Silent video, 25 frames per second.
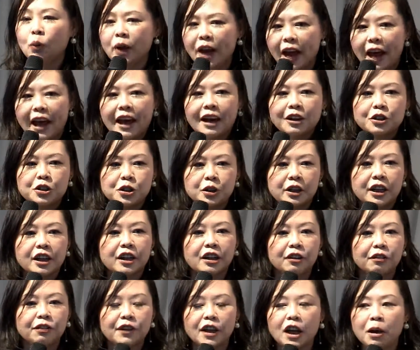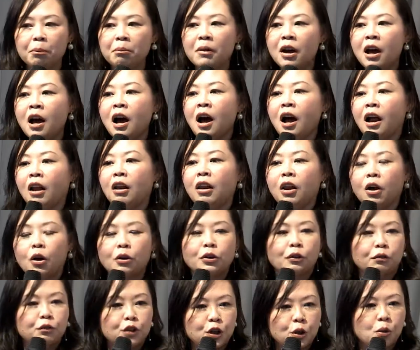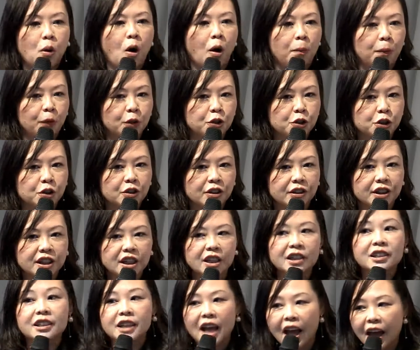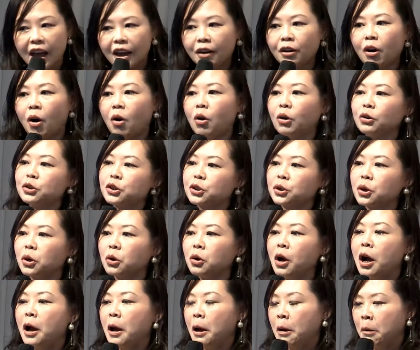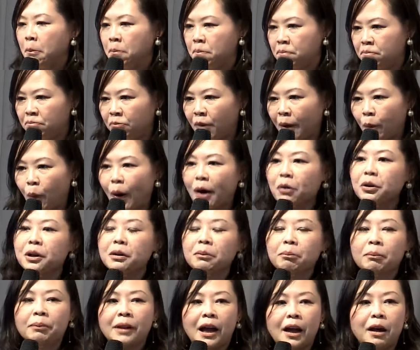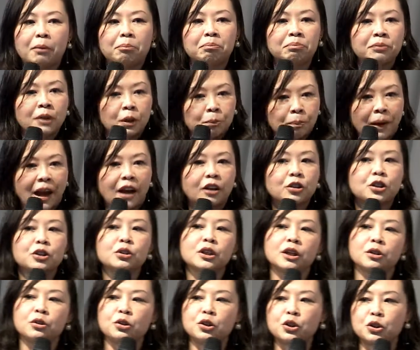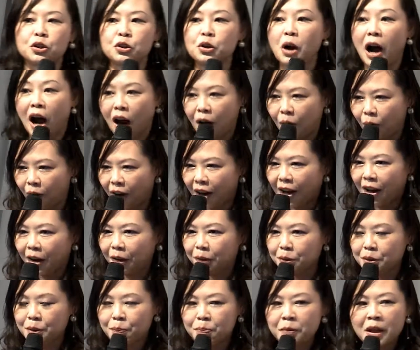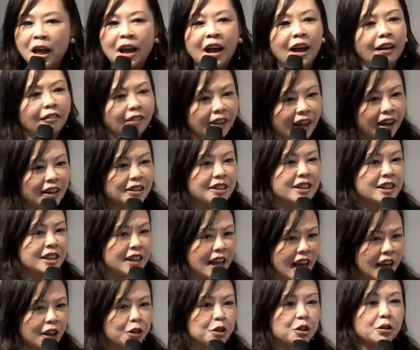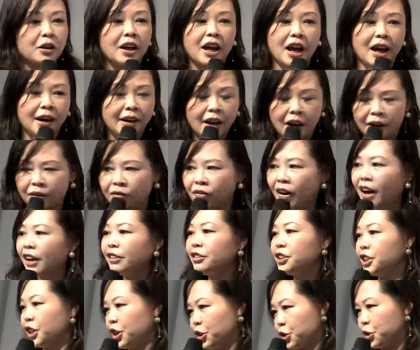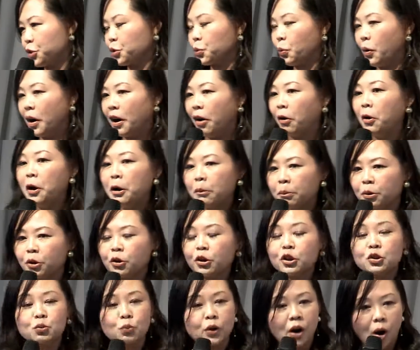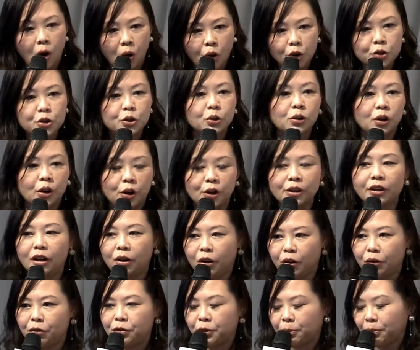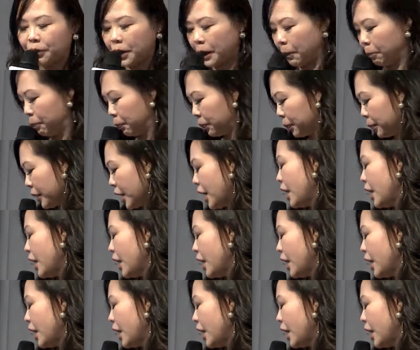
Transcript: we actually give them a lot of new opportunities and also welcome them back into our lives. And this is actually an advantage as well because we also learn a lot from them.